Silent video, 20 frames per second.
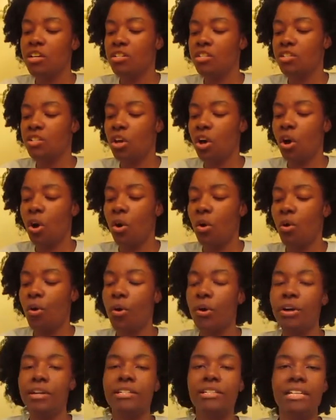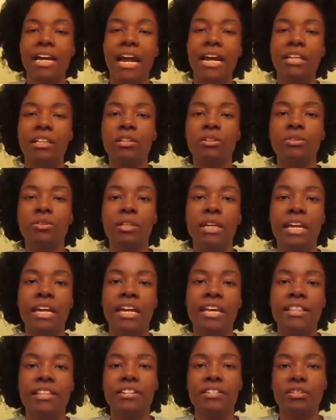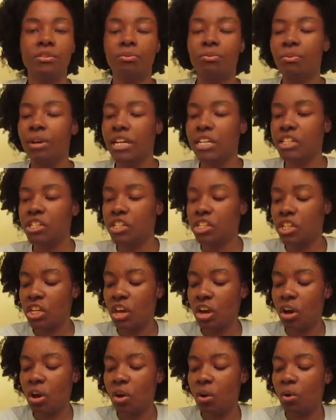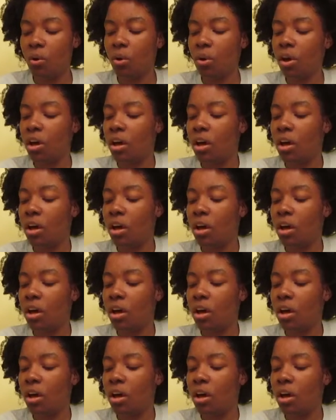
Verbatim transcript: So dilute it, there's a ratio